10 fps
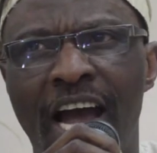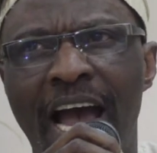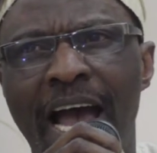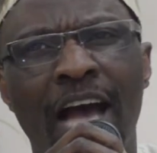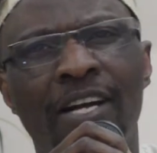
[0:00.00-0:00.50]

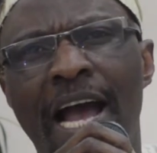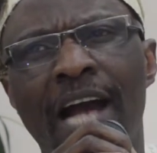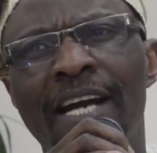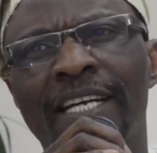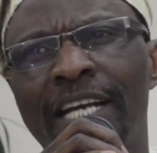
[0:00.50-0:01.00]
How
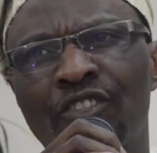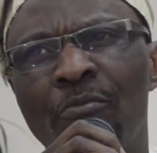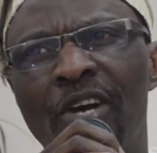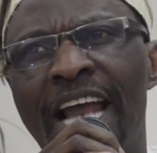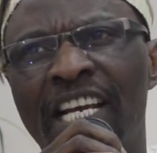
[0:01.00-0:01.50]
can
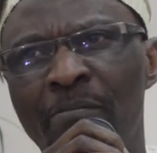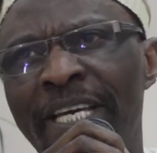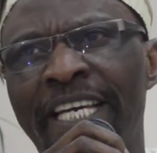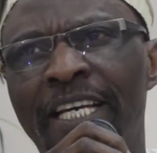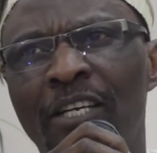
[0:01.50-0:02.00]
somebody like
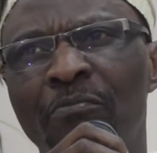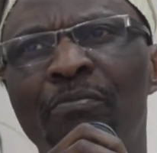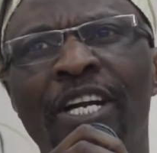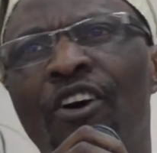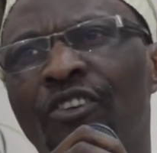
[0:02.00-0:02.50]
me
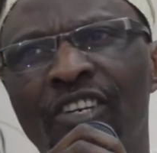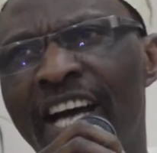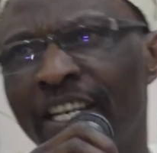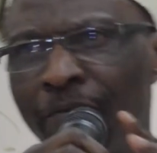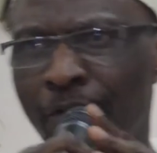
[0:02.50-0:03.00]
pray on
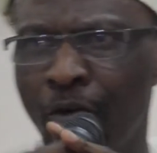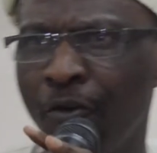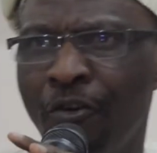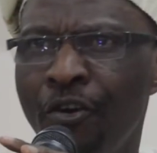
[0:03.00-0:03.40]
ordinary floor?